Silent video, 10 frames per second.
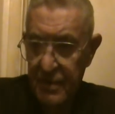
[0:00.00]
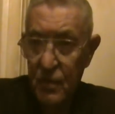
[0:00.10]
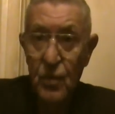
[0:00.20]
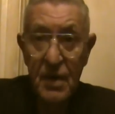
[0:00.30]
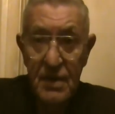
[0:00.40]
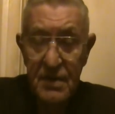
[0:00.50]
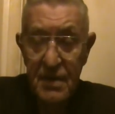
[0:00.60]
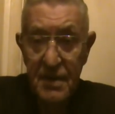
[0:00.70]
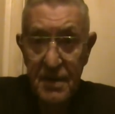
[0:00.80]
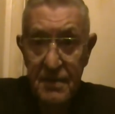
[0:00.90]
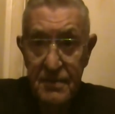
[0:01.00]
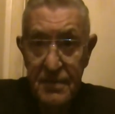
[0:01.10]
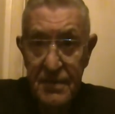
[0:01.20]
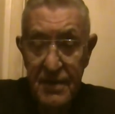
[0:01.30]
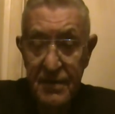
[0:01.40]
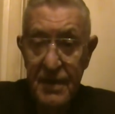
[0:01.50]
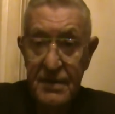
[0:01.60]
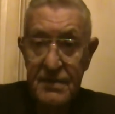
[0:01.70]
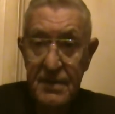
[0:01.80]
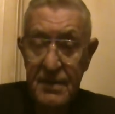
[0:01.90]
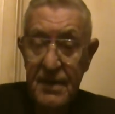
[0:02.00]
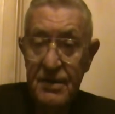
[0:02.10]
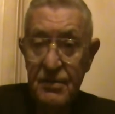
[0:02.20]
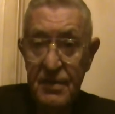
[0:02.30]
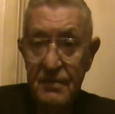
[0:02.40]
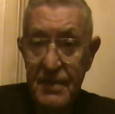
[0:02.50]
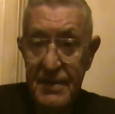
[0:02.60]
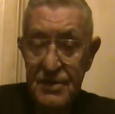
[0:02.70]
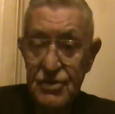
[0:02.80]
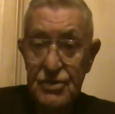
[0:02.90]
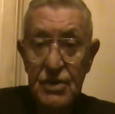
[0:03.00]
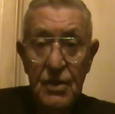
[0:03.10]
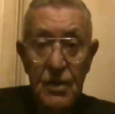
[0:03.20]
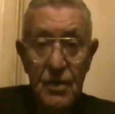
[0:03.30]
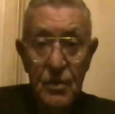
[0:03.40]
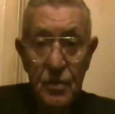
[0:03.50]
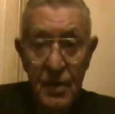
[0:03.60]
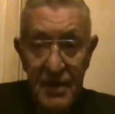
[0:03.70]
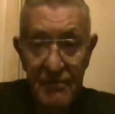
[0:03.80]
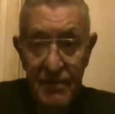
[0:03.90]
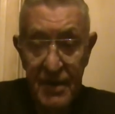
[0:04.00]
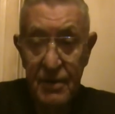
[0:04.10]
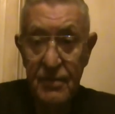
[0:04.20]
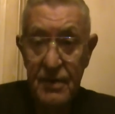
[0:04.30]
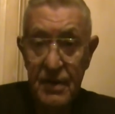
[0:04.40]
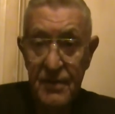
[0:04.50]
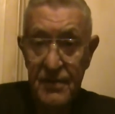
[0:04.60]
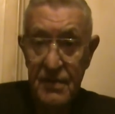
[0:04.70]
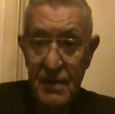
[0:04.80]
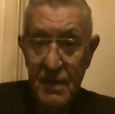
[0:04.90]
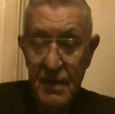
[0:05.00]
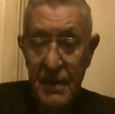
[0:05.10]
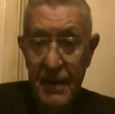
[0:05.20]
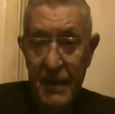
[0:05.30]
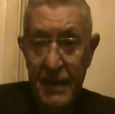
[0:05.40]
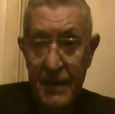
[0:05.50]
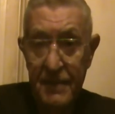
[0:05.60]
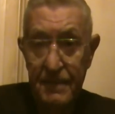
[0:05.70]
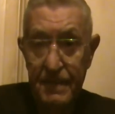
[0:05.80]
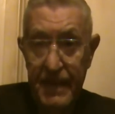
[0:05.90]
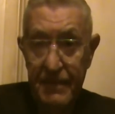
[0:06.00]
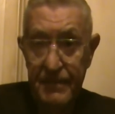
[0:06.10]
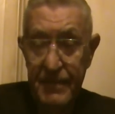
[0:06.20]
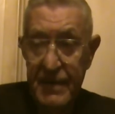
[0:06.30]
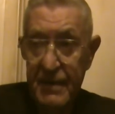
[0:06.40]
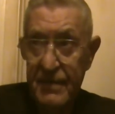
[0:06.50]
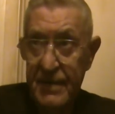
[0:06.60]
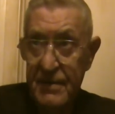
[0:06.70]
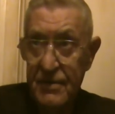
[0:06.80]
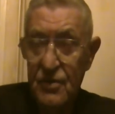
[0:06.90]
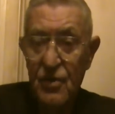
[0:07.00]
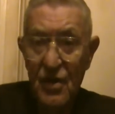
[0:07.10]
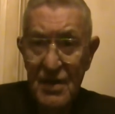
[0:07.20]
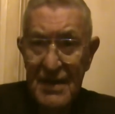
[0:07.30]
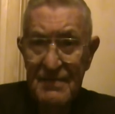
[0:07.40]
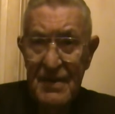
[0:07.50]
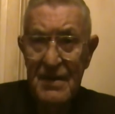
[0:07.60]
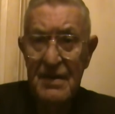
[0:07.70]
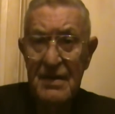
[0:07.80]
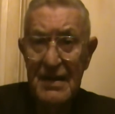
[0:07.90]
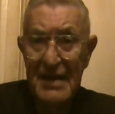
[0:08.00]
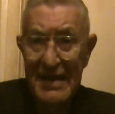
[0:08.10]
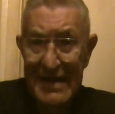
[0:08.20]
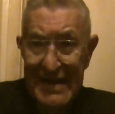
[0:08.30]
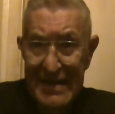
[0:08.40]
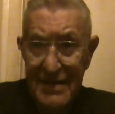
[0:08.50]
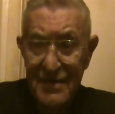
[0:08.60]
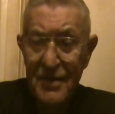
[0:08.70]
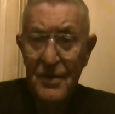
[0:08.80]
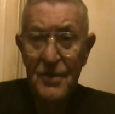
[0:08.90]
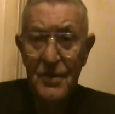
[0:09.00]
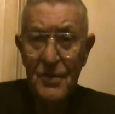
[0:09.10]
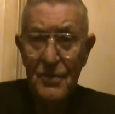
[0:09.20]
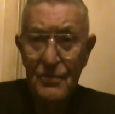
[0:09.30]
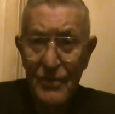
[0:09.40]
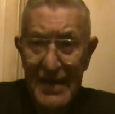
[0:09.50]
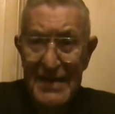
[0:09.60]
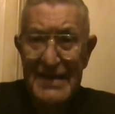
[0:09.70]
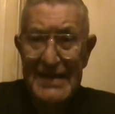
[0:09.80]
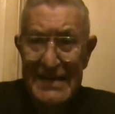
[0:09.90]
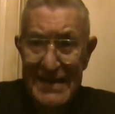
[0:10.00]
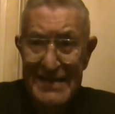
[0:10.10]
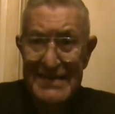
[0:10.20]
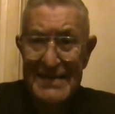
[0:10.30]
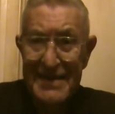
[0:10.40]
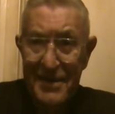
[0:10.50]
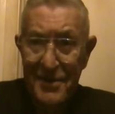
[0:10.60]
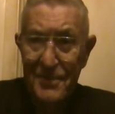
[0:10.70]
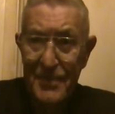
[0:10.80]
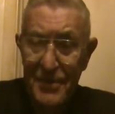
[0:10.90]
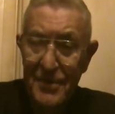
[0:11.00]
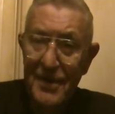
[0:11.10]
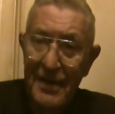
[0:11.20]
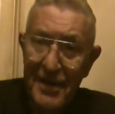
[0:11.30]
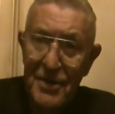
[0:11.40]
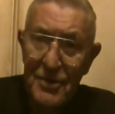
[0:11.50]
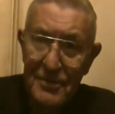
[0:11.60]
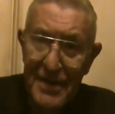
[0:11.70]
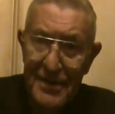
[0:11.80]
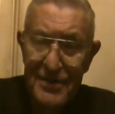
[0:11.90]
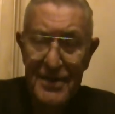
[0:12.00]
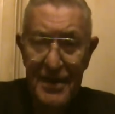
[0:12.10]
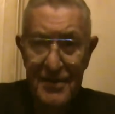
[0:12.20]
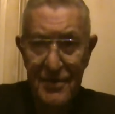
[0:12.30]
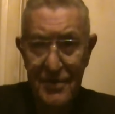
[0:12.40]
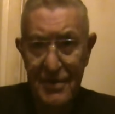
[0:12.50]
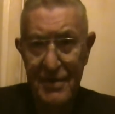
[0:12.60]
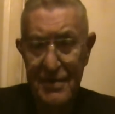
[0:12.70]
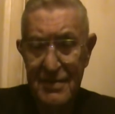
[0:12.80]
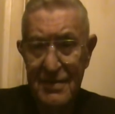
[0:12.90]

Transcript: one, I'd like to admonish one of my critics that calling me an idiot really doesn't help your argument at all.